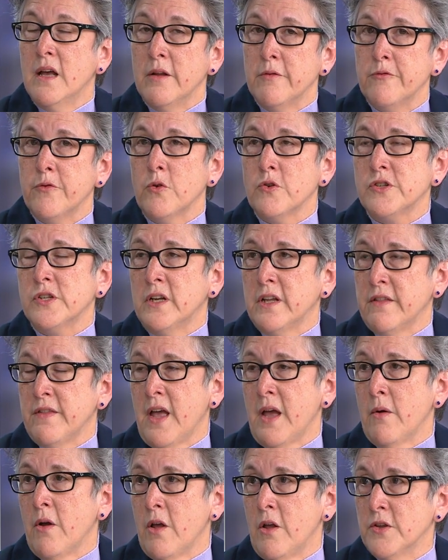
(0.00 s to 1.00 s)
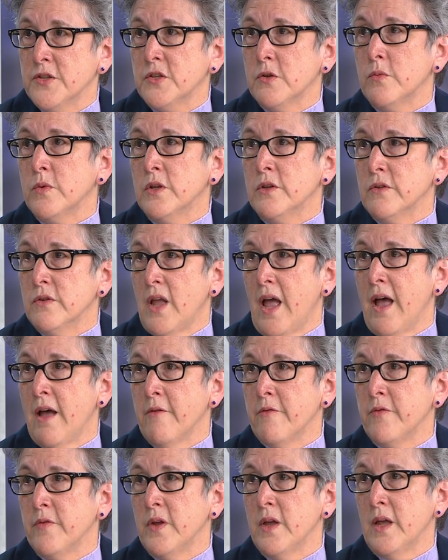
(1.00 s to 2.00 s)
Unfortunately, that also will
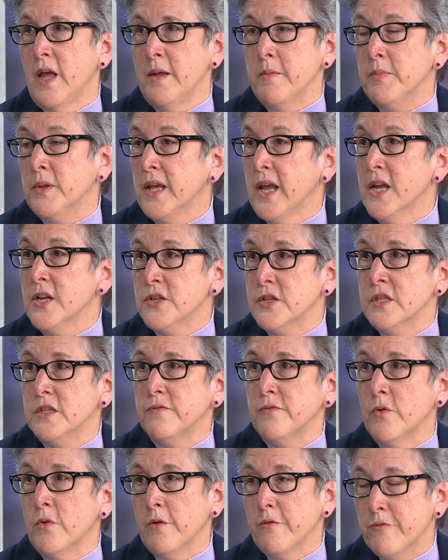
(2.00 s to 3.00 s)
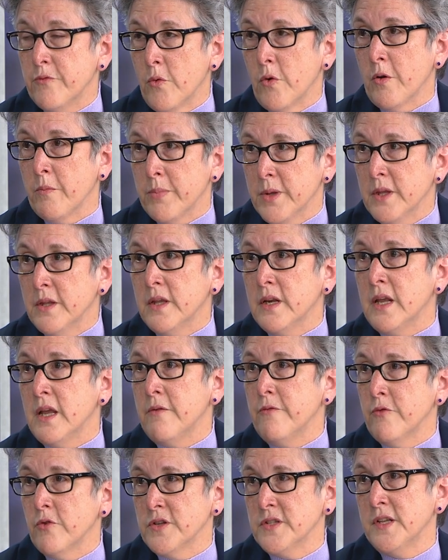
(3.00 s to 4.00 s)
have implications for
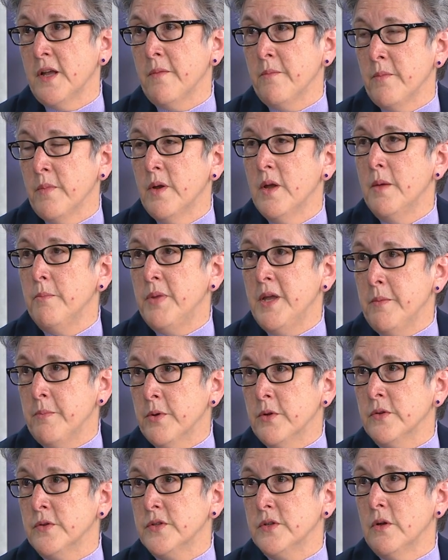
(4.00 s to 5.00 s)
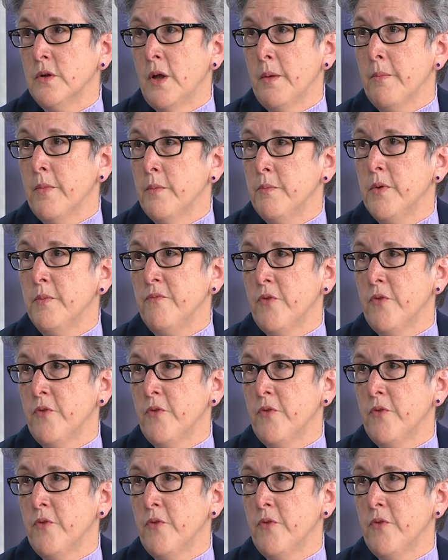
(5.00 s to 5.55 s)
affordability for some people's um,